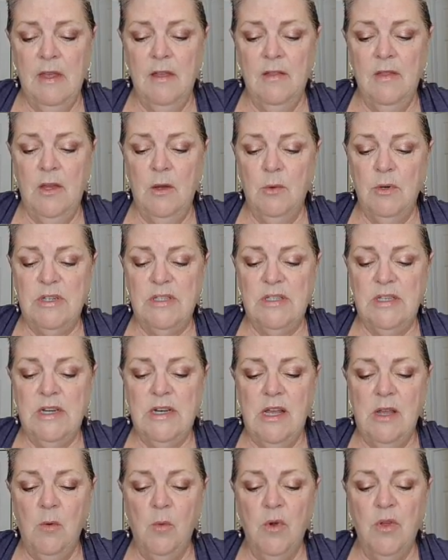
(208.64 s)
They were
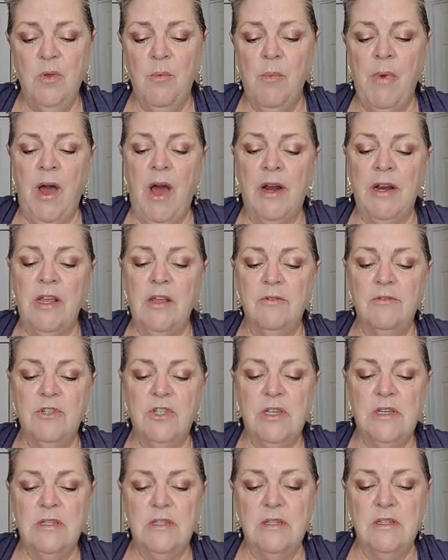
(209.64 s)
sitting where the body of
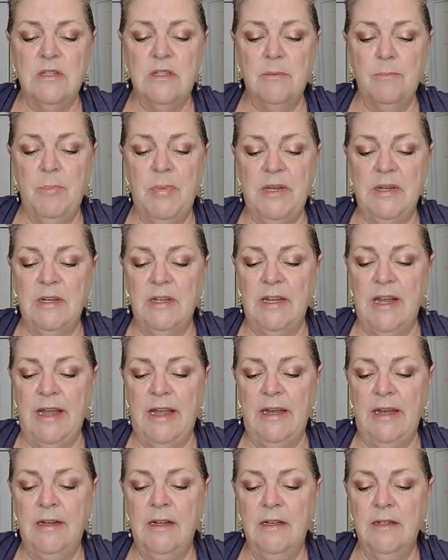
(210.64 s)
Jesus had been
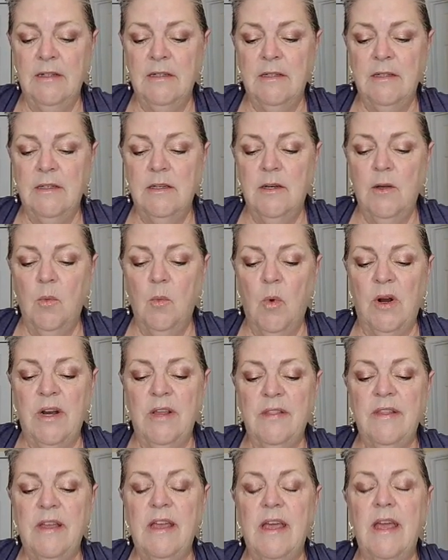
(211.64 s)
laid, one
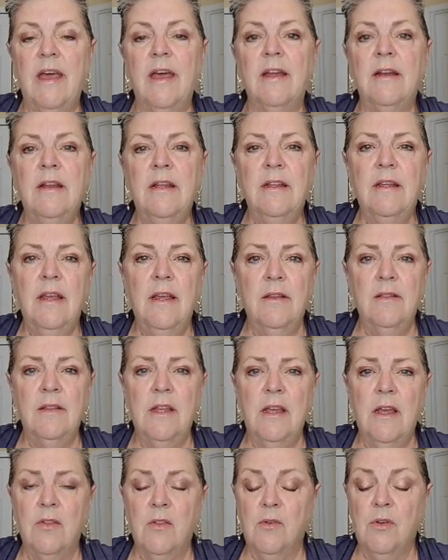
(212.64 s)
at the head and
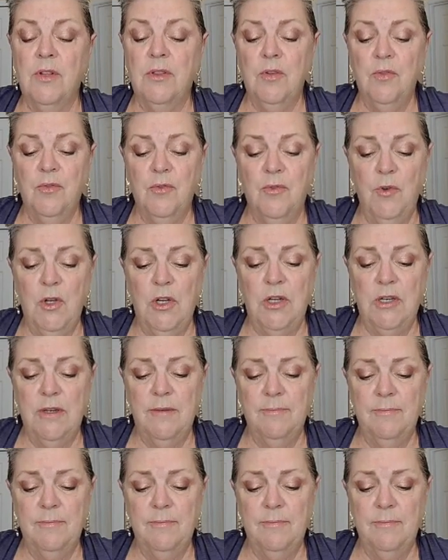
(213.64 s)
the other at the foot.